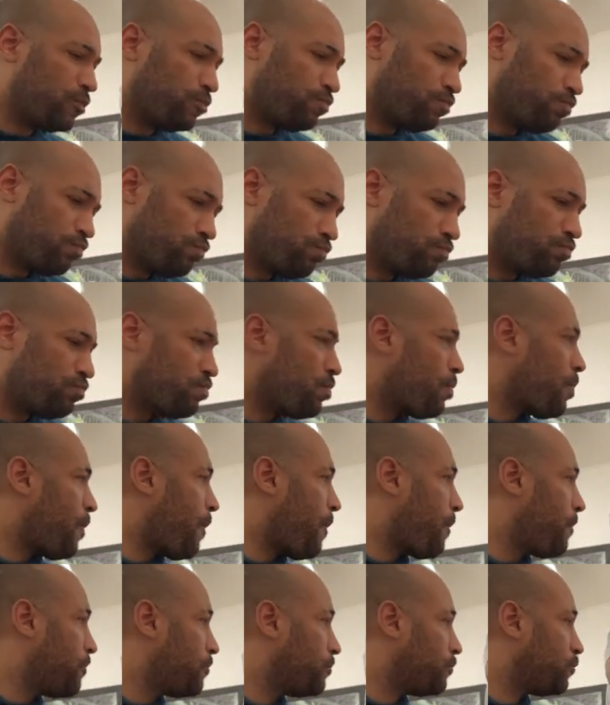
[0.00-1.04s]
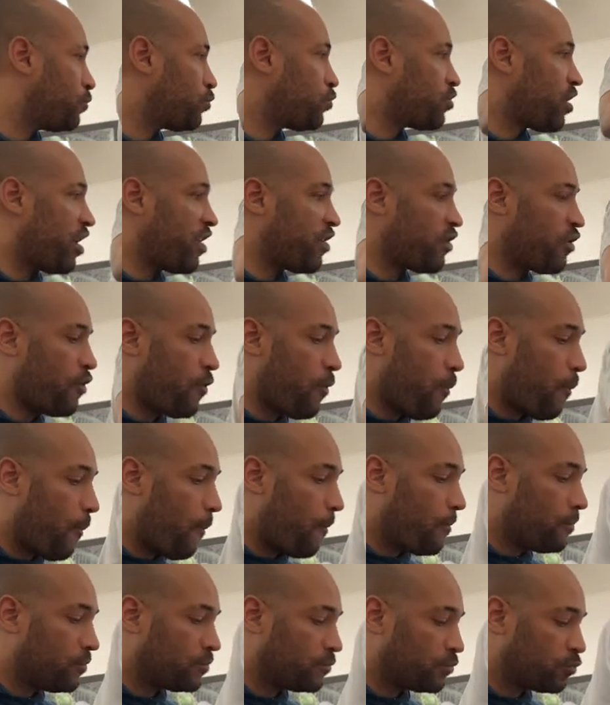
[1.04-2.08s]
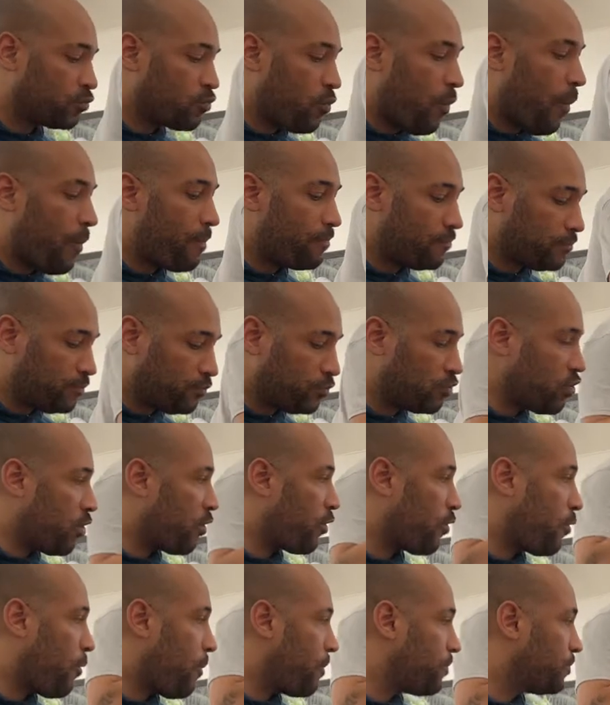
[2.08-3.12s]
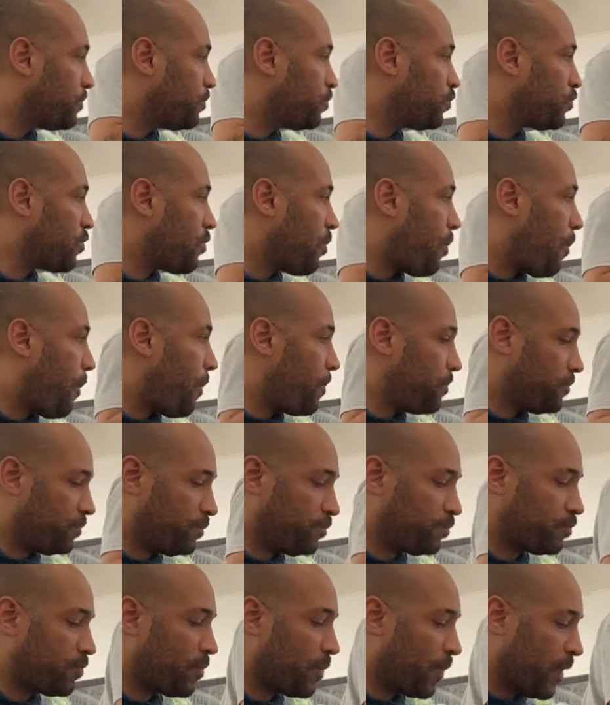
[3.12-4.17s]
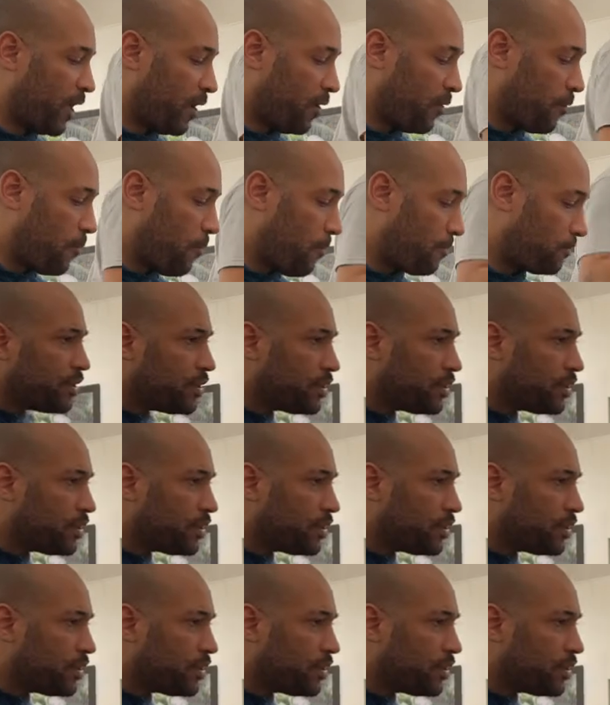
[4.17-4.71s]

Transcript: Mmm. Thank you. Wait, it has meat. What do I get? Thank you.